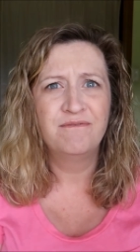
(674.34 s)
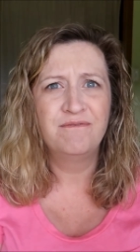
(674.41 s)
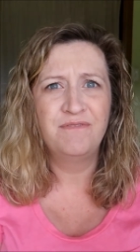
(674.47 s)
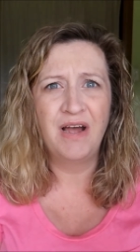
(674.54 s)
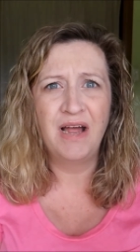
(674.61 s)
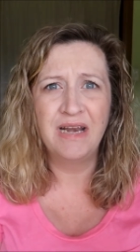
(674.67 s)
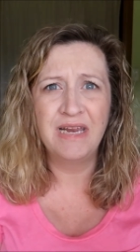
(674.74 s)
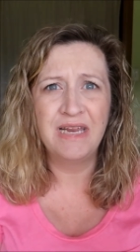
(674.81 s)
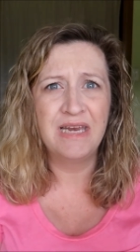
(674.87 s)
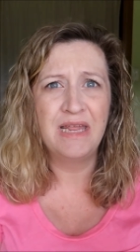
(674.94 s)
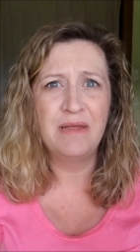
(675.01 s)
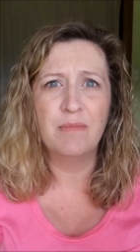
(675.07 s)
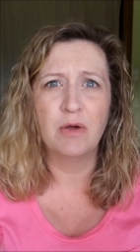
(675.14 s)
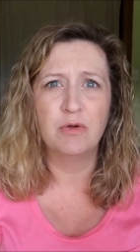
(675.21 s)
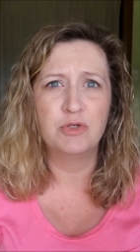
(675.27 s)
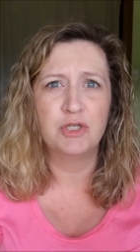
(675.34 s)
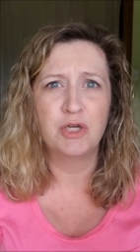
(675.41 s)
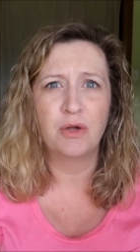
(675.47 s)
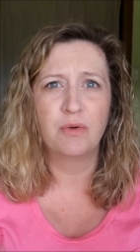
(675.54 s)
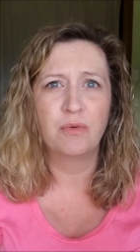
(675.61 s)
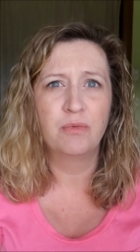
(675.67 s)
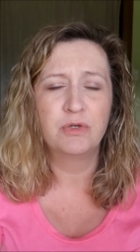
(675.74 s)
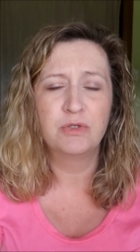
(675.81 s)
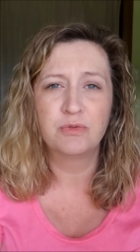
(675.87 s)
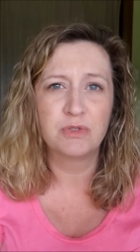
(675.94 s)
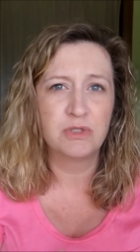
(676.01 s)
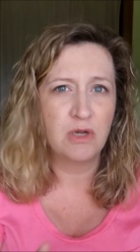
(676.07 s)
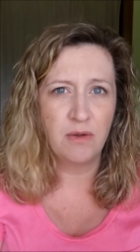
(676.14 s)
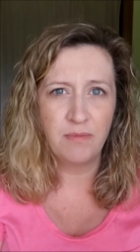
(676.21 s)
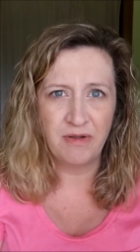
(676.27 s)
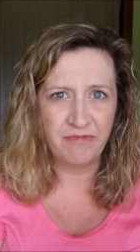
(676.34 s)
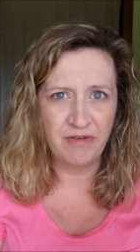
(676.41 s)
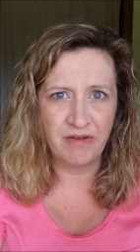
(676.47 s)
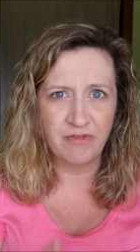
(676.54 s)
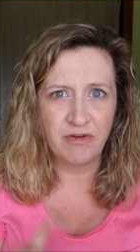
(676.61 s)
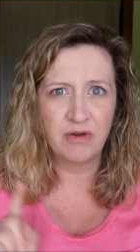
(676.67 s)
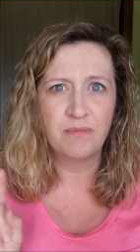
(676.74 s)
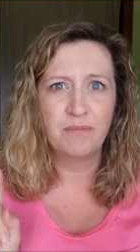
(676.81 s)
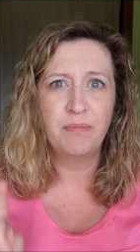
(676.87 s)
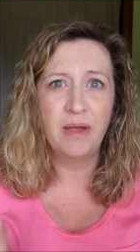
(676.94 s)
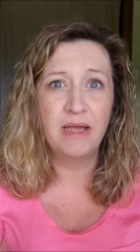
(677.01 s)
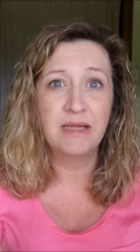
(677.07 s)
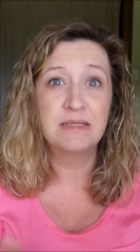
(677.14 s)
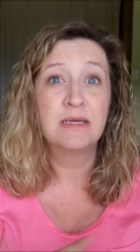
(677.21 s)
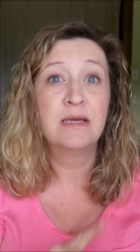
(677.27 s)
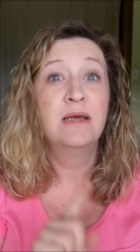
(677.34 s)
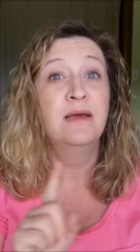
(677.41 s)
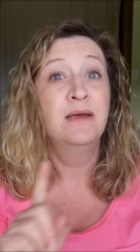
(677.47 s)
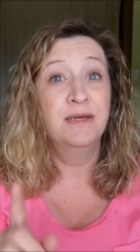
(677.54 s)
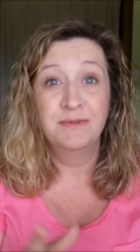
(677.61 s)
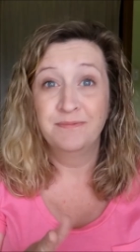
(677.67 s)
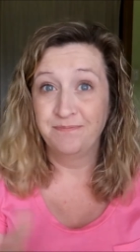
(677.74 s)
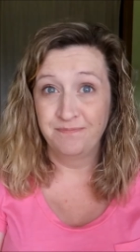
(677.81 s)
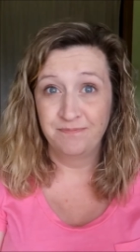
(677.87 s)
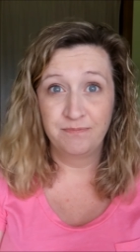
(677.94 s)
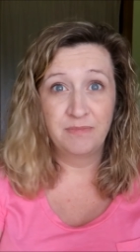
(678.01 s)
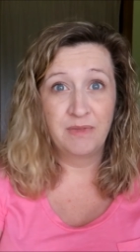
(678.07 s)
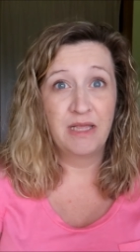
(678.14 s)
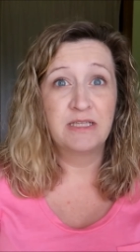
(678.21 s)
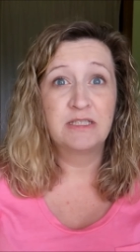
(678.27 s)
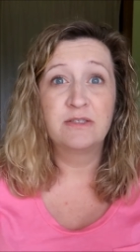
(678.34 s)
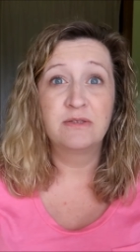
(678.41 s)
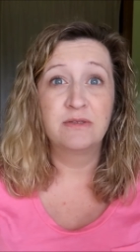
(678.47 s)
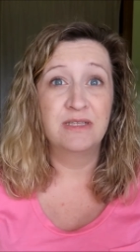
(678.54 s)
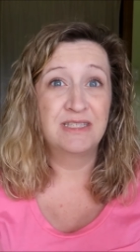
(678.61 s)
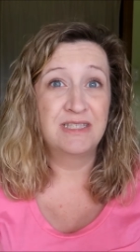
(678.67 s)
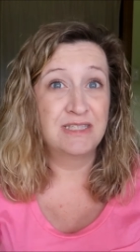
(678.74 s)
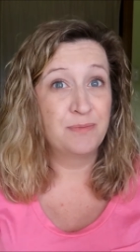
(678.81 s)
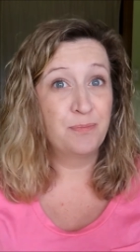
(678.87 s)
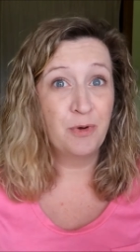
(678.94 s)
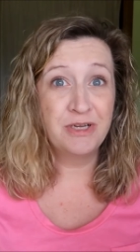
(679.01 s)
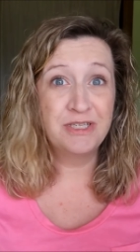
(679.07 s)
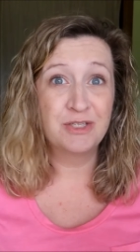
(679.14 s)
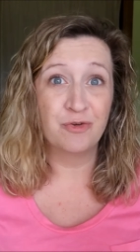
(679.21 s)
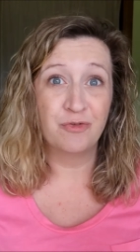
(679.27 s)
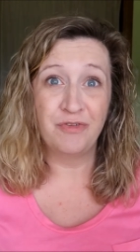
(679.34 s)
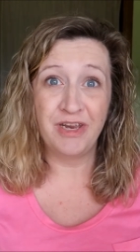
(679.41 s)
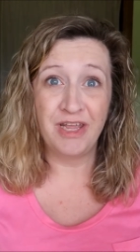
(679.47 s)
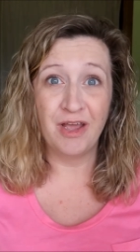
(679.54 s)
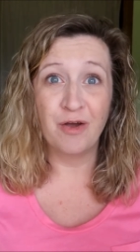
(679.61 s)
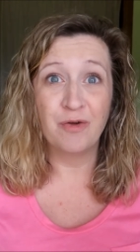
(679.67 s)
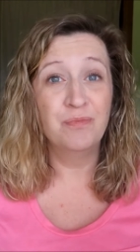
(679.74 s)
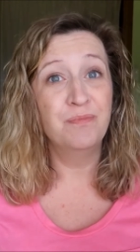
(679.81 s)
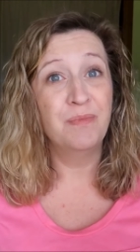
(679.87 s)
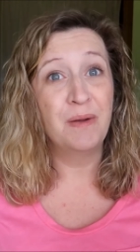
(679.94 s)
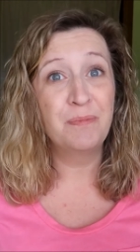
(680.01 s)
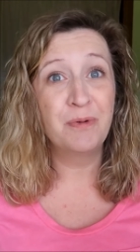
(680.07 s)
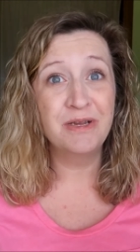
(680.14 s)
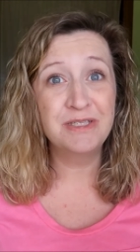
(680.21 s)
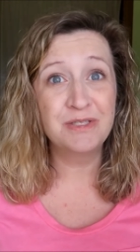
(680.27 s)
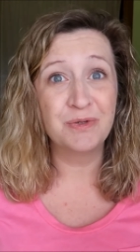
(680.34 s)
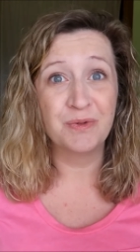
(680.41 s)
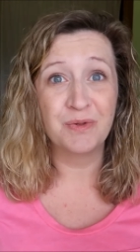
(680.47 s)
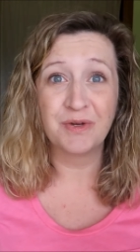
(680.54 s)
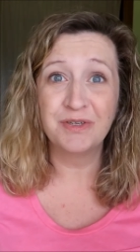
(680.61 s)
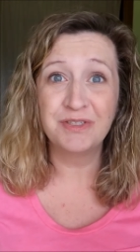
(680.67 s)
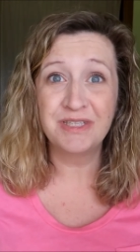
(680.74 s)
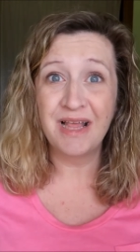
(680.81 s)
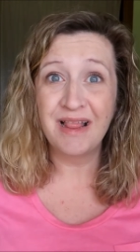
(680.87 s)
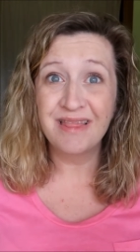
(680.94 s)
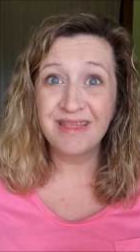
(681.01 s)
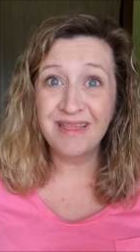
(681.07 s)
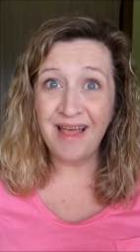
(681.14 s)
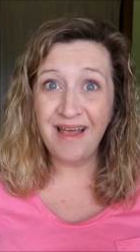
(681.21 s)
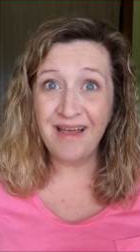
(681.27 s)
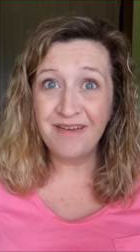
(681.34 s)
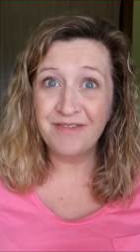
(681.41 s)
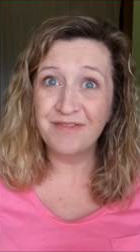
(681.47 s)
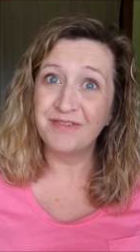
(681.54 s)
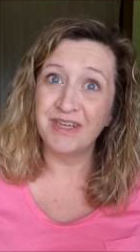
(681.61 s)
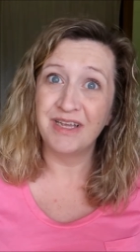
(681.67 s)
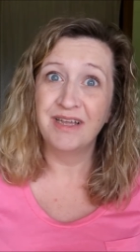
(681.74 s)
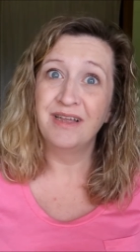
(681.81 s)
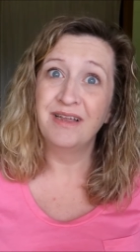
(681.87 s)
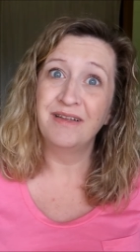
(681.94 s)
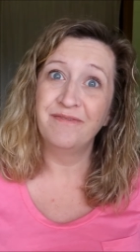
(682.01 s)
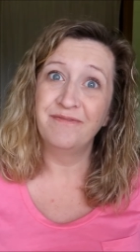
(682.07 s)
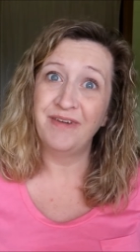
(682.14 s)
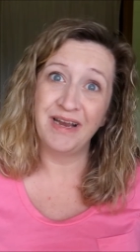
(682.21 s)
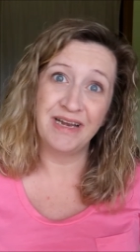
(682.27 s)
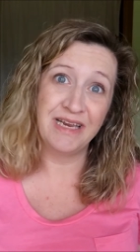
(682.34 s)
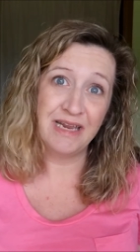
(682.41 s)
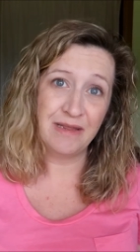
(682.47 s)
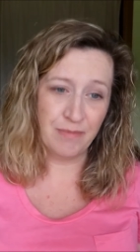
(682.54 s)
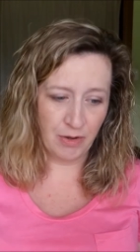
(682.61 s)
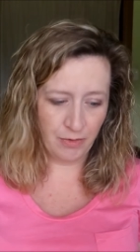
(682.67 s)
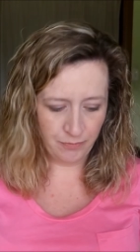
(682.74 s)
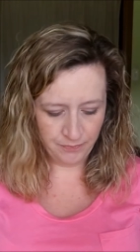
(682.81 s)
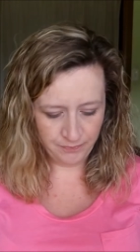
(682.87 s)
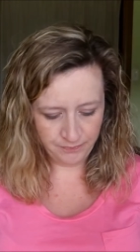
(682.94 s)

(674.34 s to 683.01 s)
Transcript: Finding Nemo show, which was not my favorite, but this is a preschool video. My preschoolers loved Finding Nemo.